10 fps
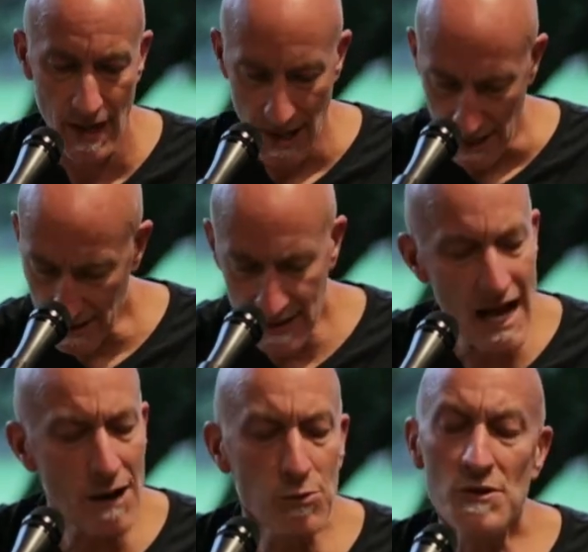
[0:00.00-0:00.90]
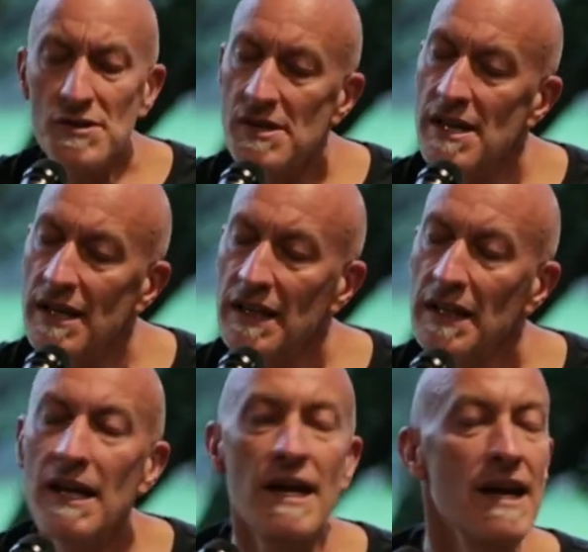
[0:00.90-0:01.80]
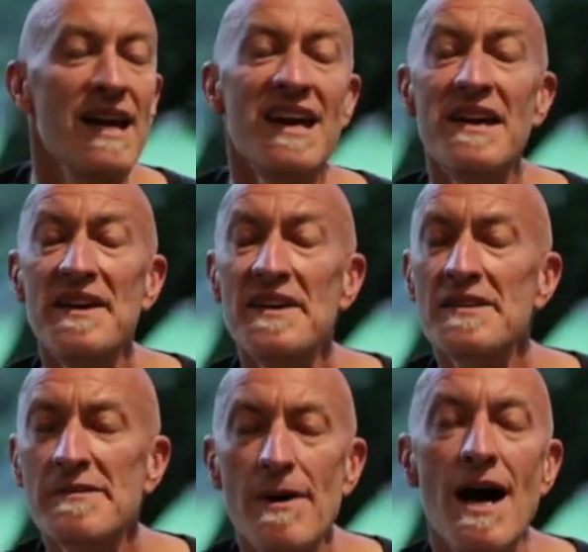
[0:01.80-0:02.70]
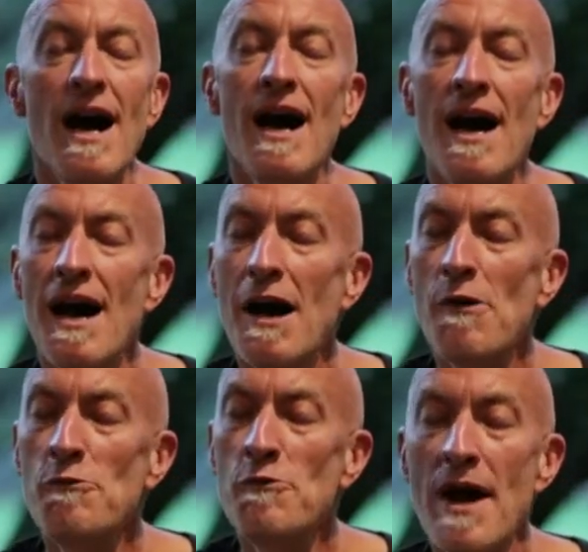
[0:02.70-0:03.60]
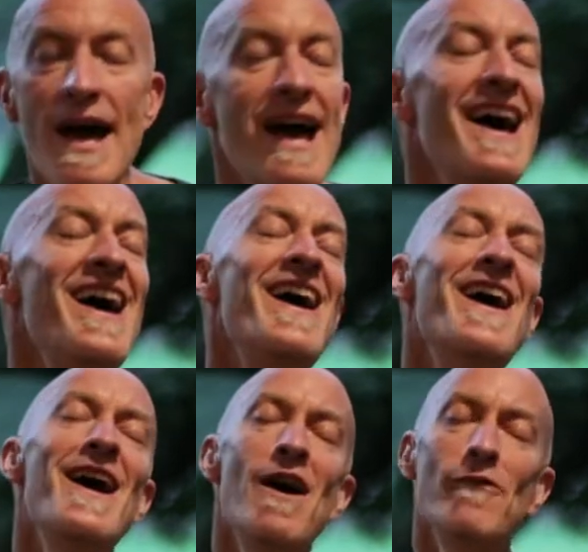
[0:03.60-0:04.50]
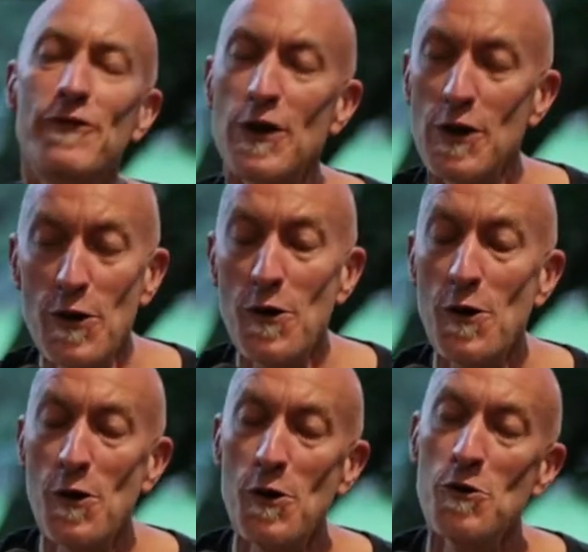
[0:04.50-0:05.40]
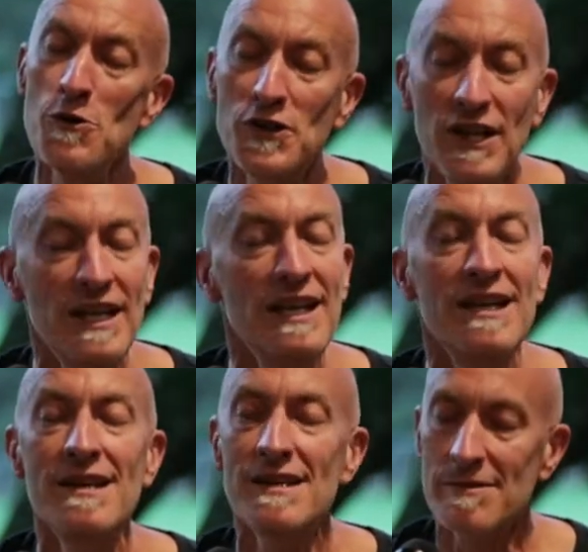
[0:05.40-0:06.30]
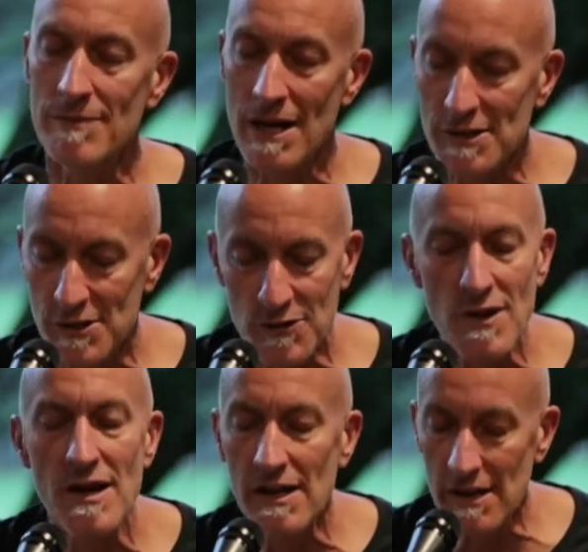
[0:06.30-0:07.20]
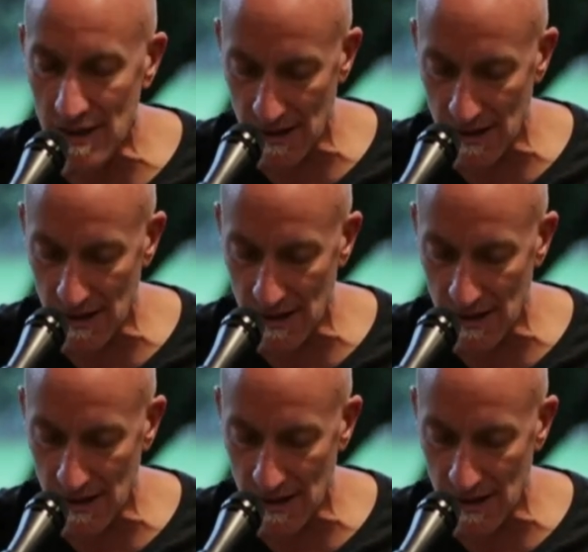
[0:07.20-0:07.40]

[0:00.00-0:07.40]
And I will sing, He is my refuge, He's my strength.